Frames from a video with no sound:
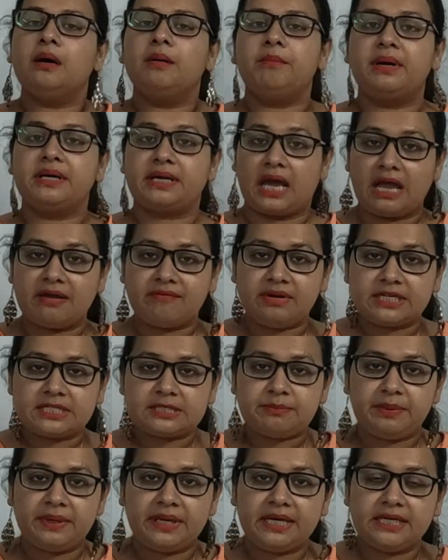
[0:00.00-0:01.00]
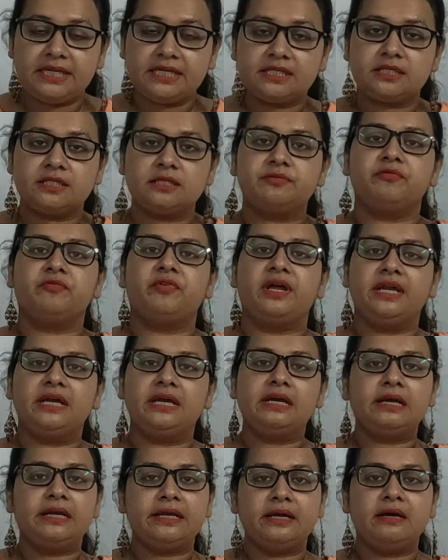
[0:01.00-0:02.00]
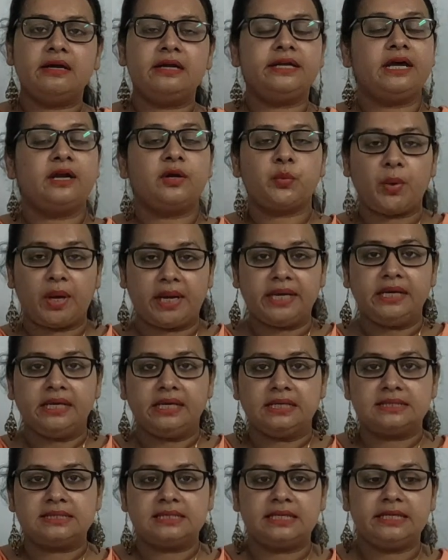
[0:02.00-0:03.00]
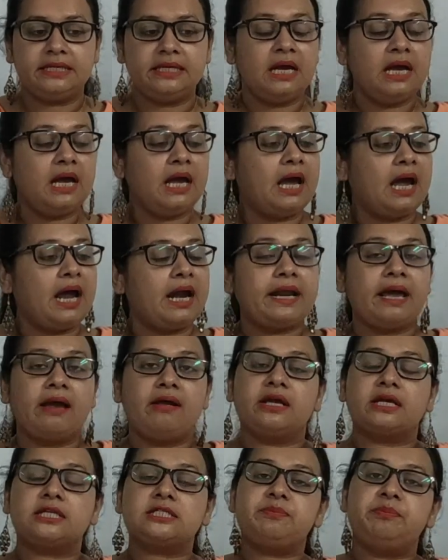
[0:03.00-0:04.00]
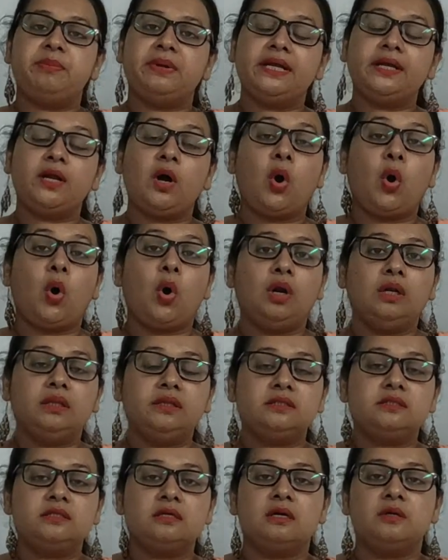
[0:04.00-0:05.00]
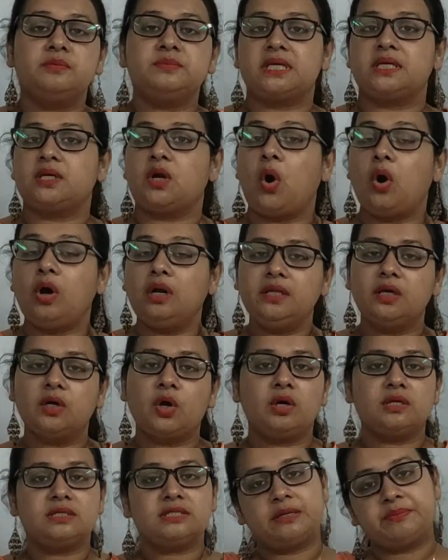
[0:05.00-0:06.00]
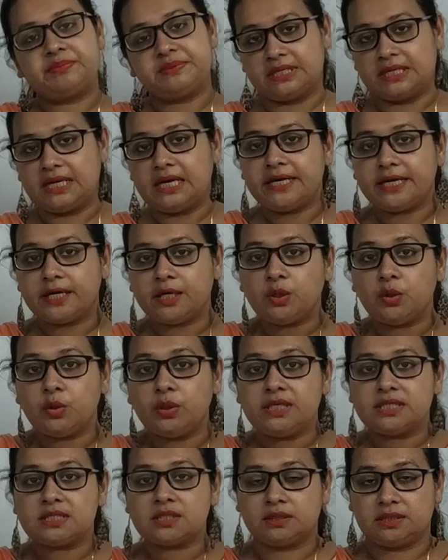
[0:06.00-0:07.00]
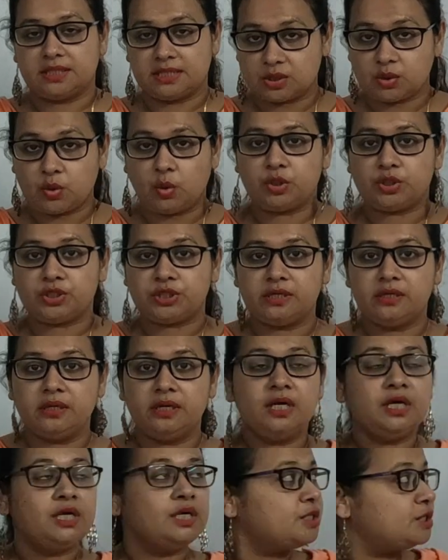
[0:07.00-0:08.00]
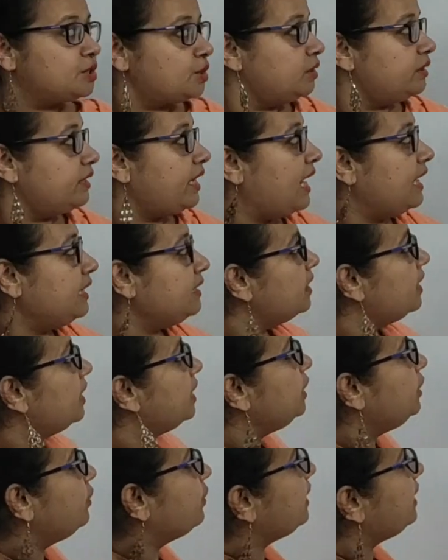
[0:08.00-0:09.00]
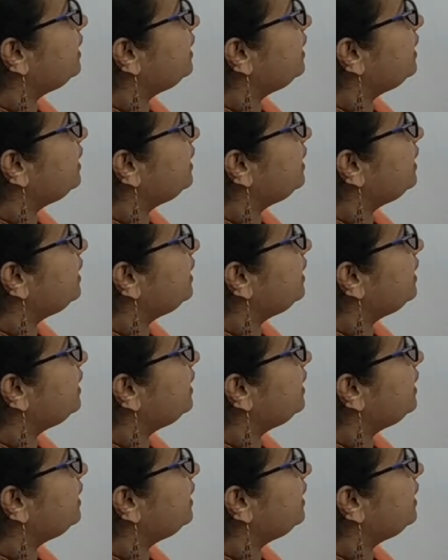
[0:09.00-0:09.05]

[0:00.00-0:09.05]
but I will explain it very clearly and very easily, and I will explain all the terms and all the concepts related to this question so that you